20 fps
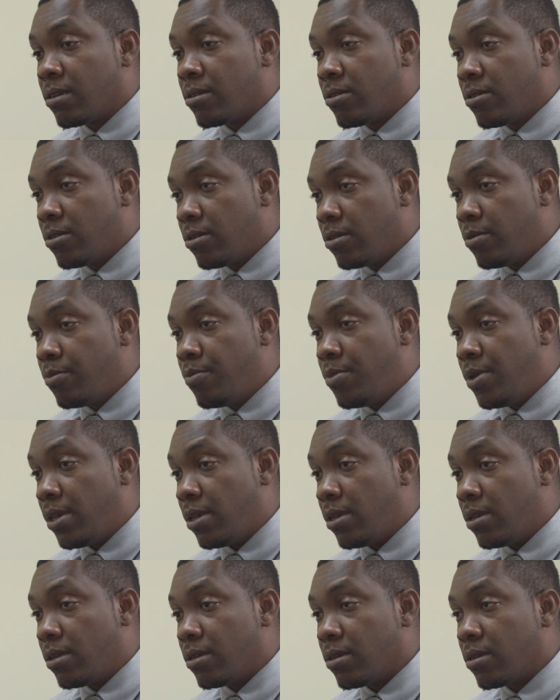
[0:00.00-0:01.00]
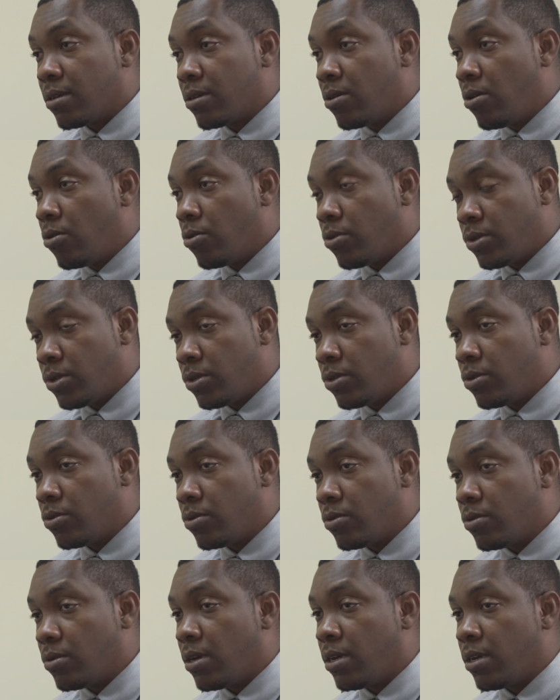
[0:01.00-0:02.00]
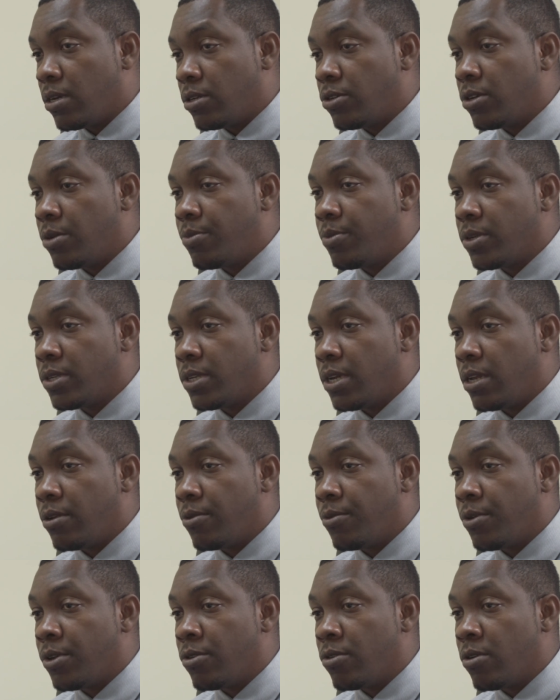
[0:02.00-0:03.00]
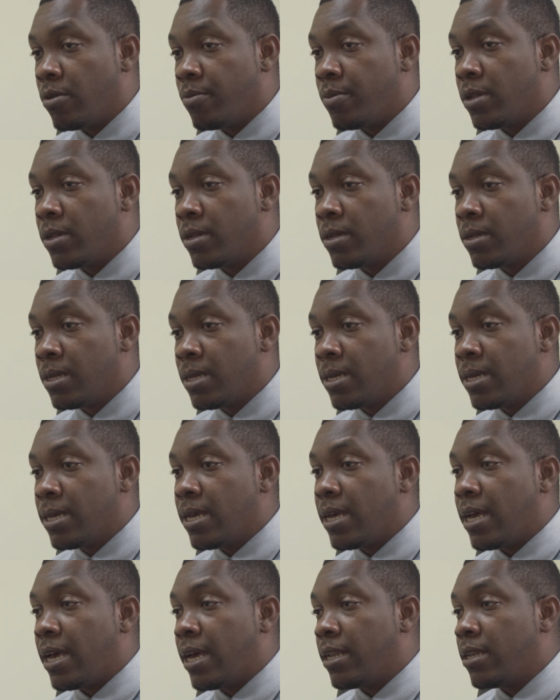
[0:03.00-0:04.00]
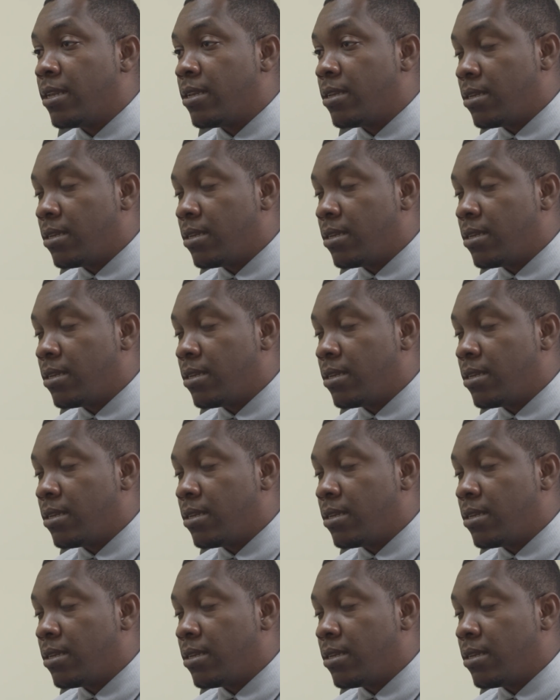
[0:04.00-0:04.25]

could be close to 100% renewable and